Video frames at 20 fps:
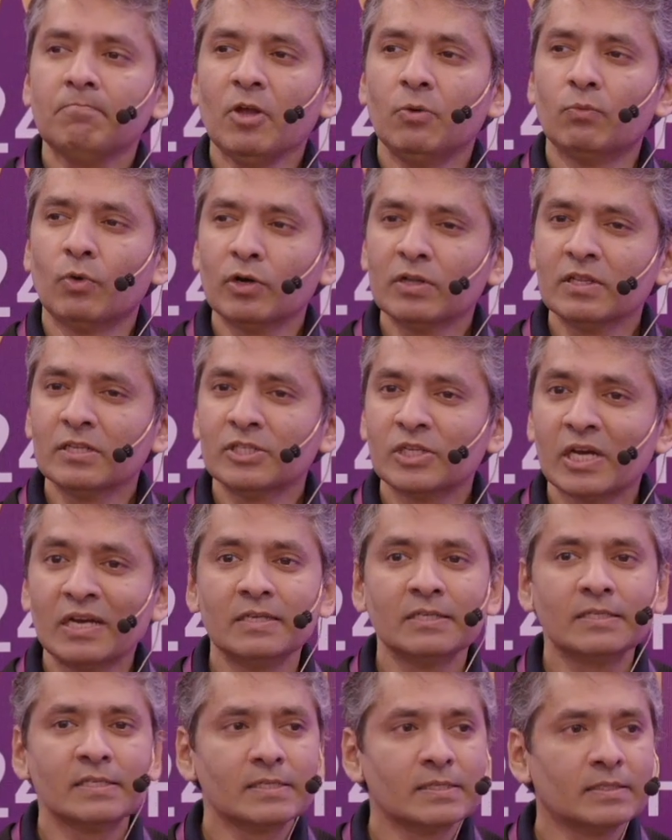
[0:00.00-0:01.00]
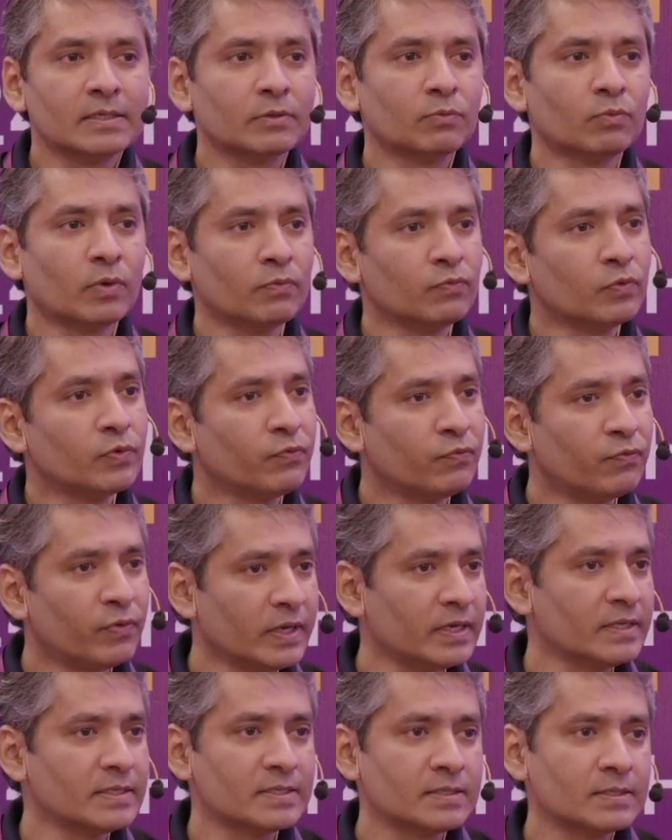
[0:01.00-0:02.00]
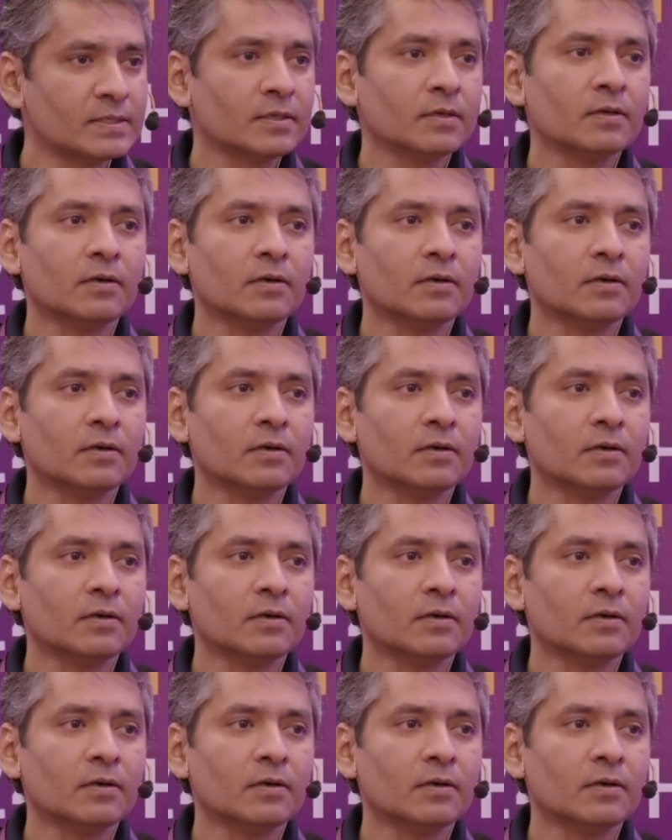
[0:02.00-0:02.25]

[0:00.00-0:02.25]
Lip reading: what are the challenges that one would face